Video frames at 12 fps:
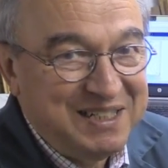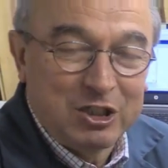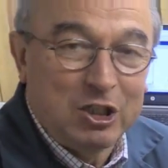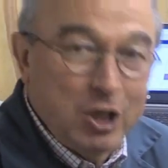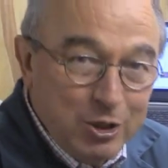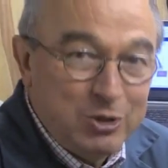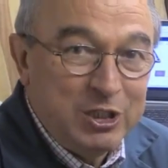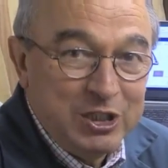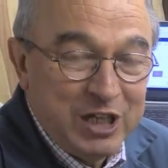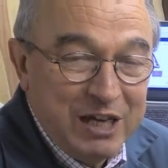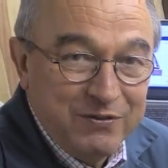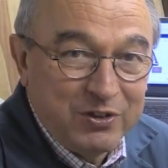The closing
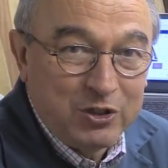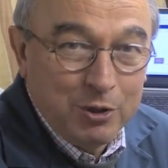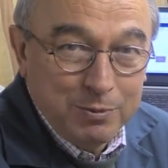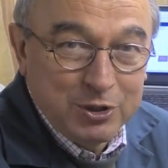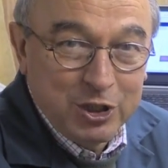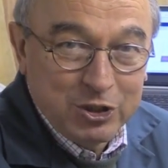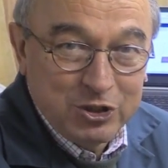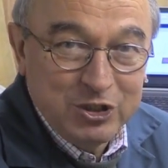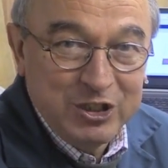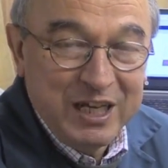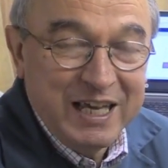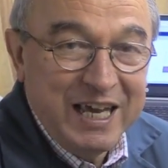date for the
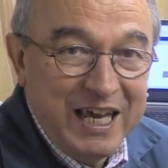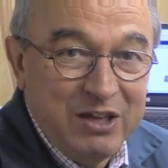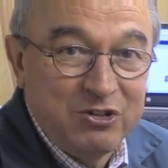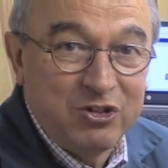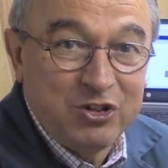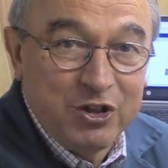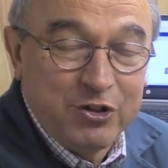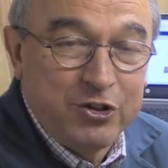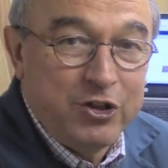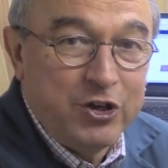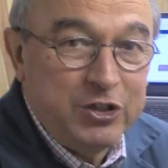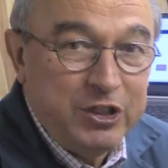competition is the
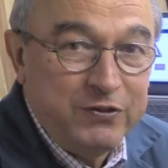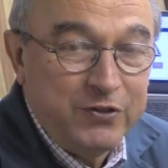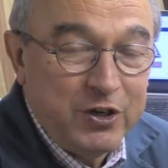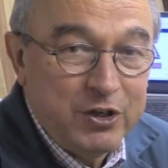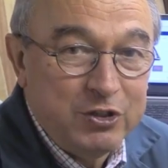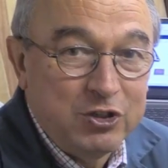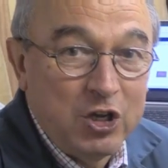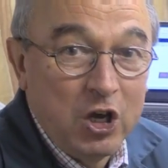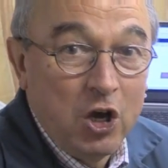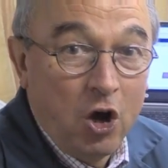31st